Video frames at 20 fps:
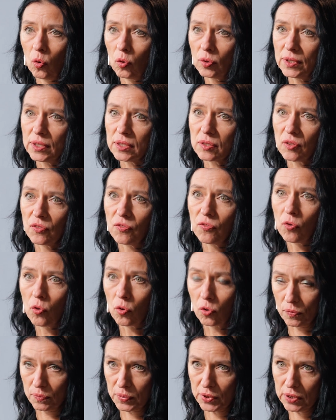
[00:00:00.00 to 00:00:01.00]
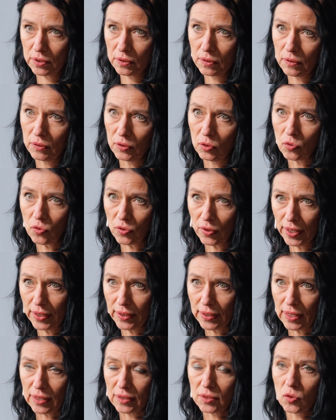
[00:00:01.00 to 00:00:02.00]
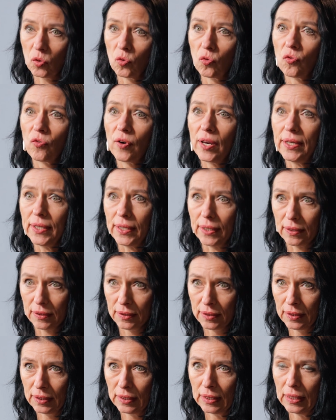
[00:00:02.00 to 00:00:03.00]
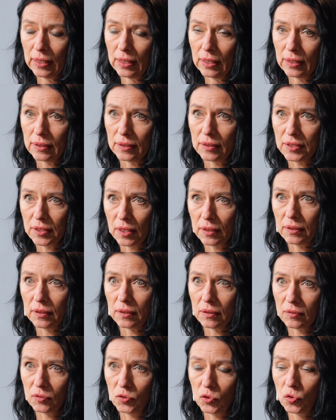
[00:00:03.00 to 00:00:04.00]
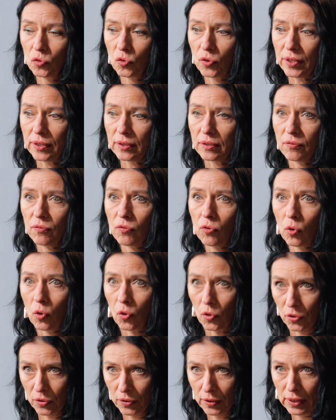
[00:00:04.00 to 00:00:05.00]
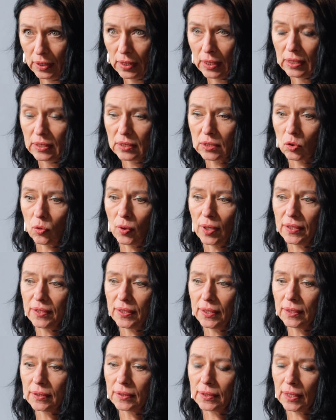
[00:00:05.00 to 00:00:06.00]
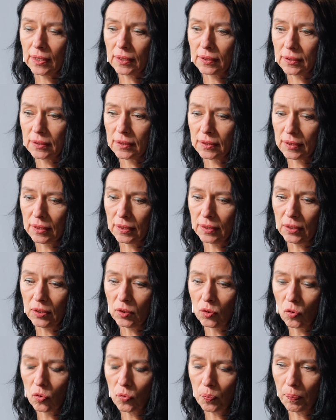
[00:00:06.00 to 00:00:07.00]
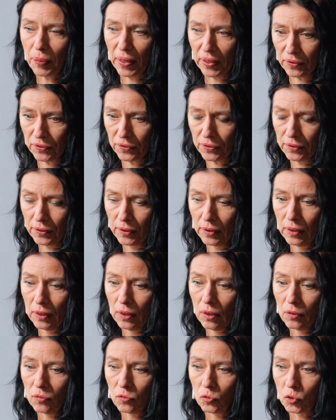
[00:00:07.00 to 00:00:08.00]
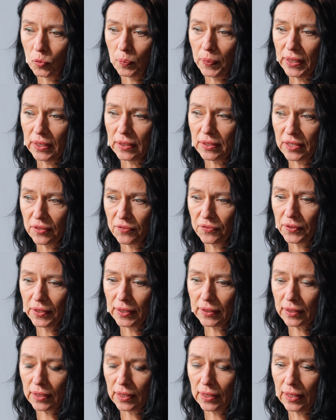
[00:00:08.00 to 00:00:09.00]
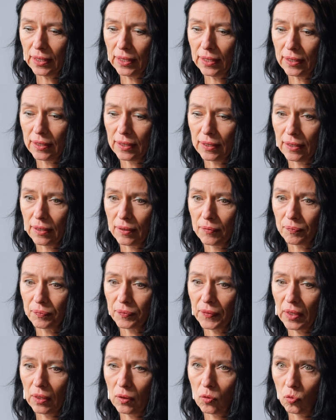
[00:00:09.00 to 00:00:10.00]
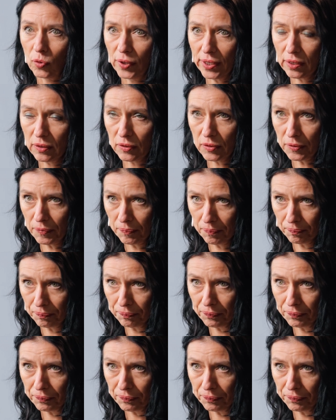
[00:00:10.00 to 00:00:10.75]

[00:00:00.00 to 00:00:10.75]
all these reforms Ukraine has already done during the war, so I think that your path would be definitely quicker.